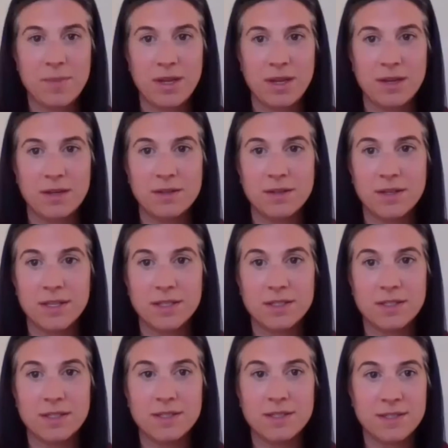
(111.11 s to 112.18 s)
I mean,
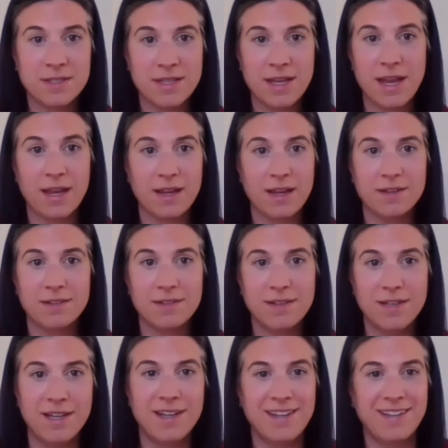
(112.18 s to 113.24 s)
it's insane.
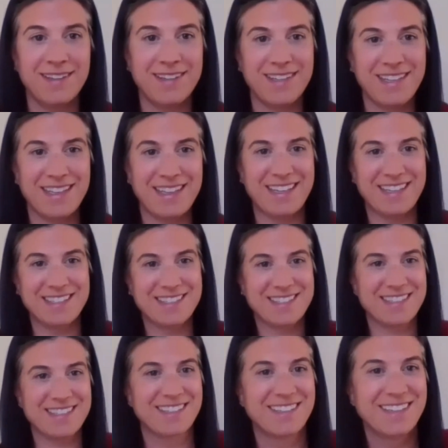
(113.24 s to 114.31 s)

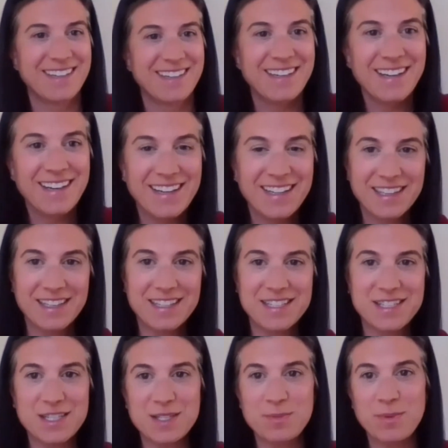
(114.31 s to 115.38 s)
let's, let's
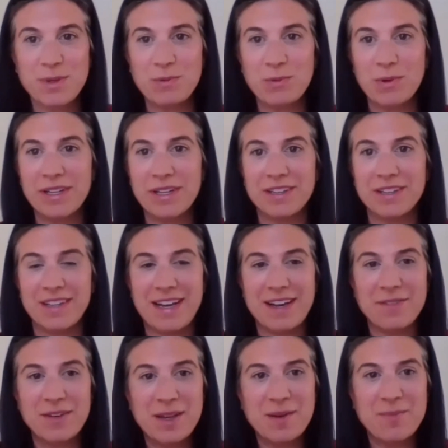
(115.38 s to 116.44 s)
just be real.
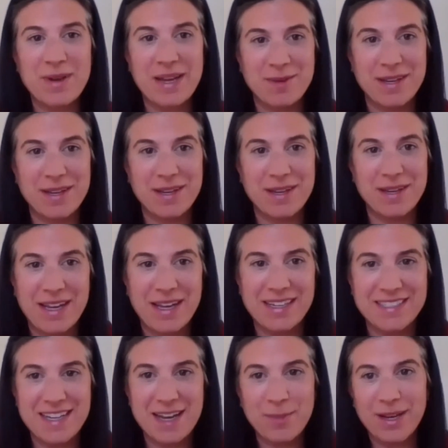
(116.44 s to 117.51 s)
Having a baby in a
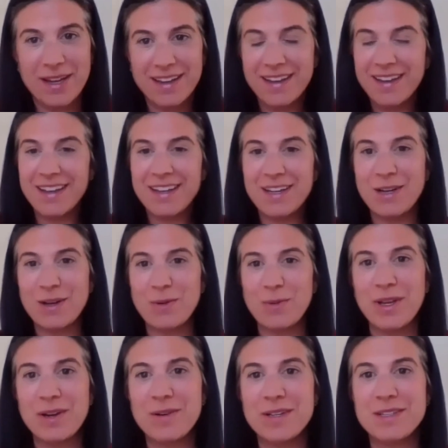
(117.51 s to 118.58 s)
pandemic,
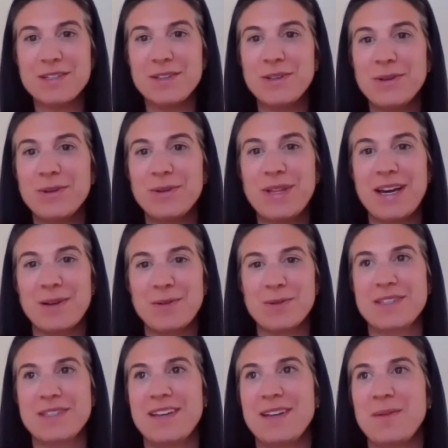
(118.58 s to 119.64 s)
we always knew that it
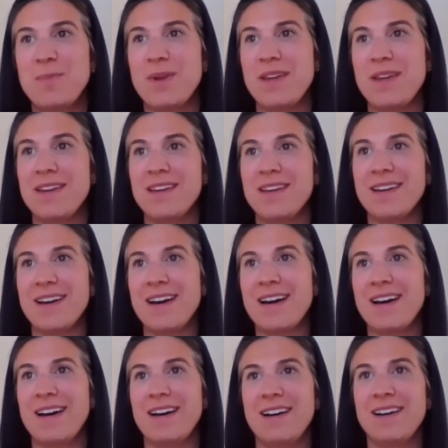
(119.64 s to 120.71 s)
was going to be
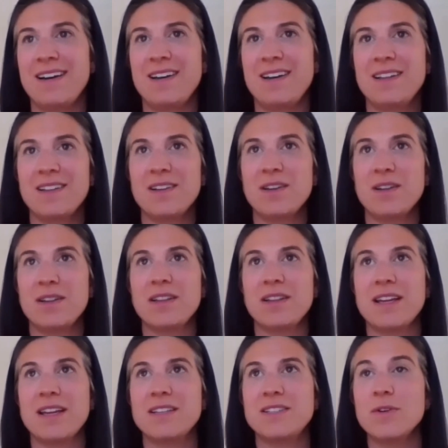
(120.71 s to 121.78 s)

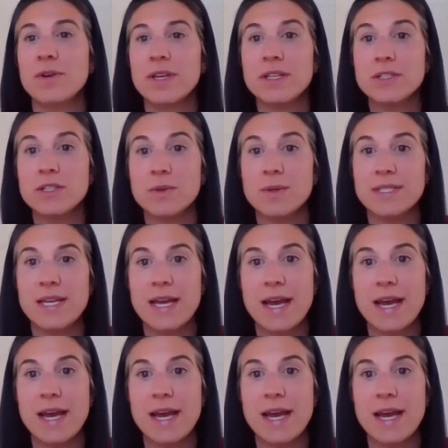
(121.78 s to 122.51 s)
like, don't get too